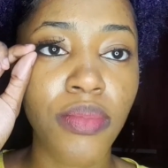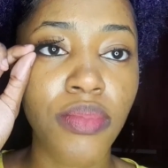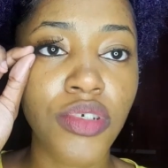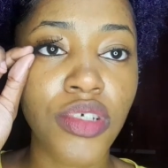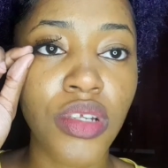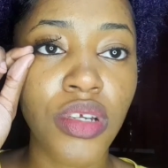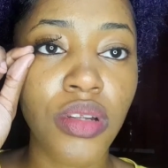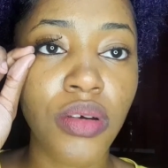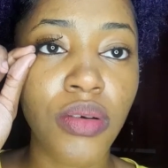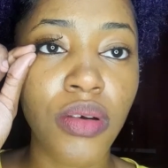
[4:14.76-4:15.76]
pushing it
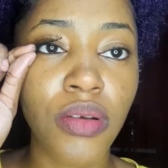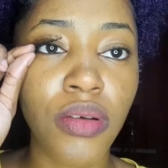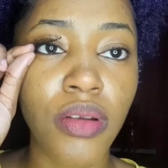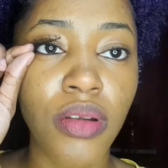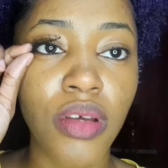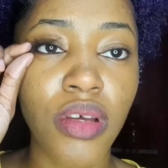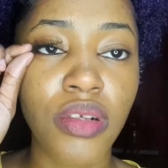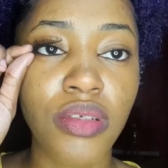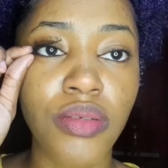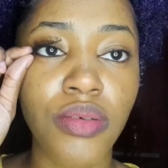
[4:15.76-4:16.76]
down
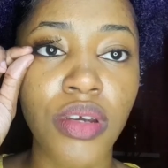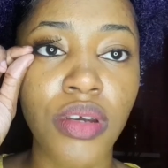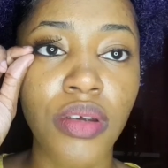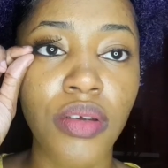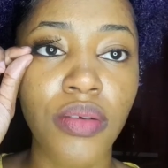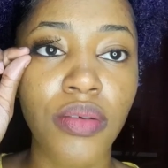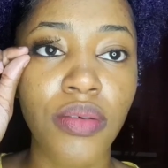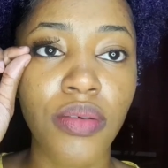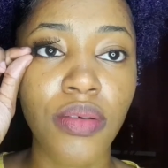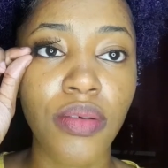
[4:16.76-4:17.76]
elsewhere.
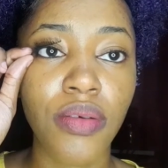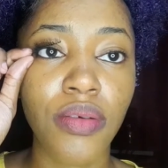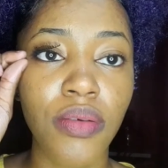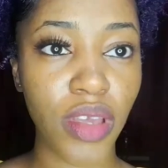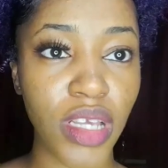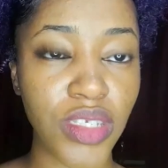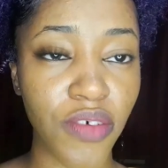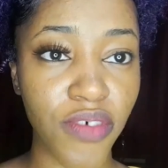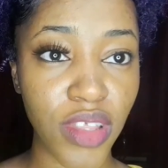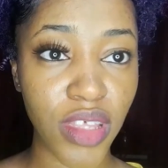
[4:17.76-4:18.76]
Okay, so
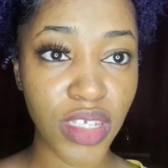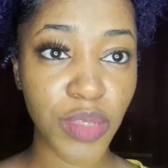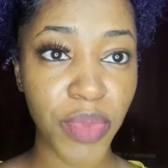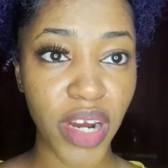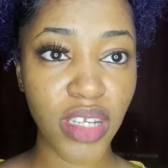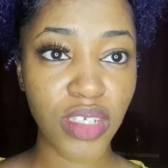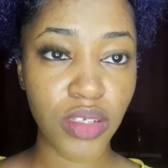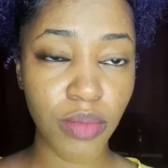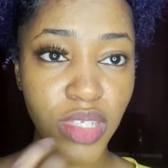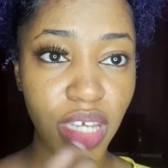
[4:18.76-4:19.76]
for this part,
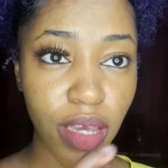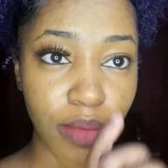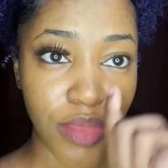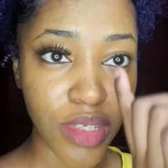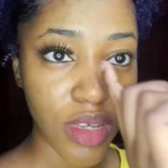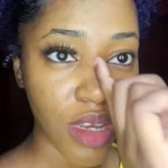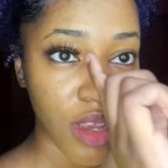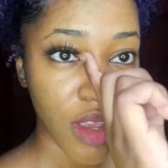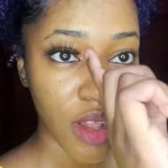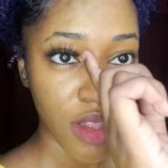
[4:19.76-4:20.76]
sometimes
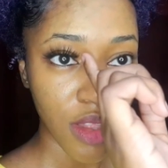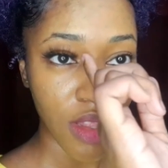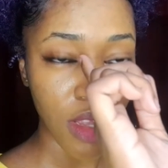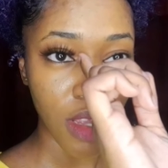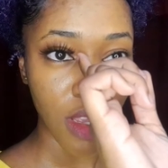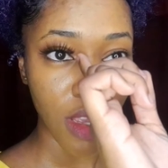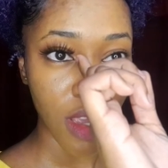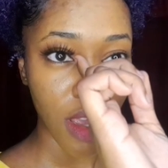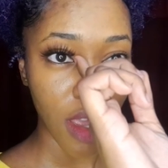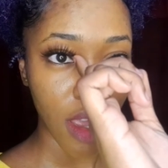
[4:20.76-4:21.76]
the
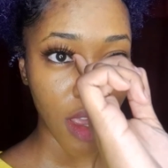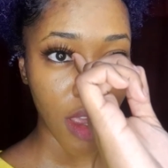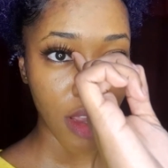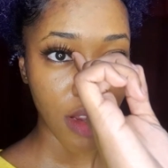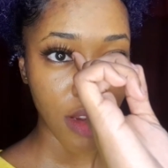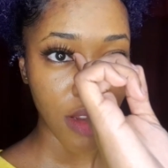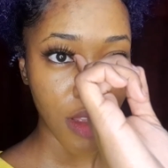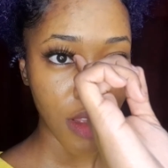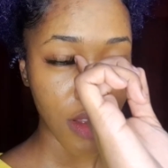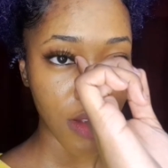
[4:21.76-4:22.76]
end
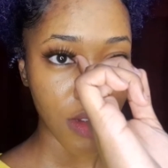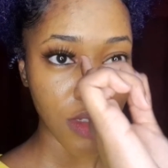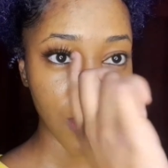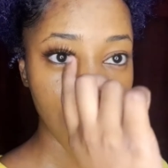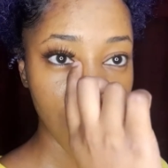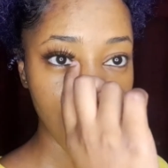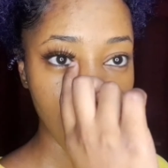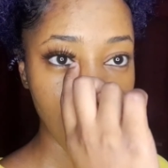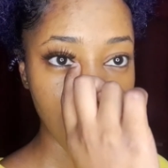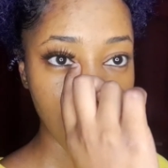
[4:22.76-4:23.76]
to the
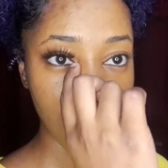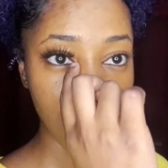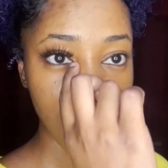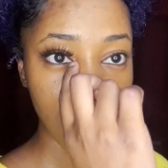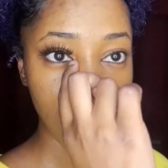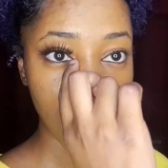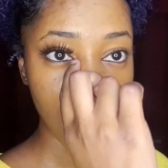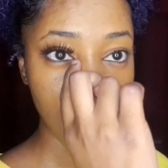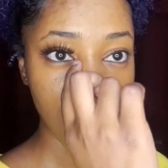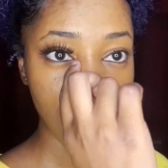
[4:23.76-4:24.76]
crease
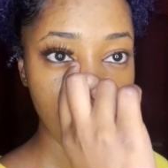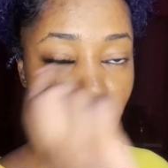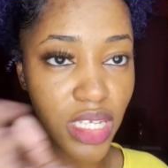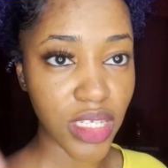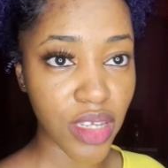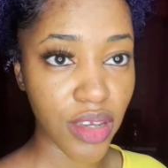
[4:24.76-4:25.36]
doesn't really stick.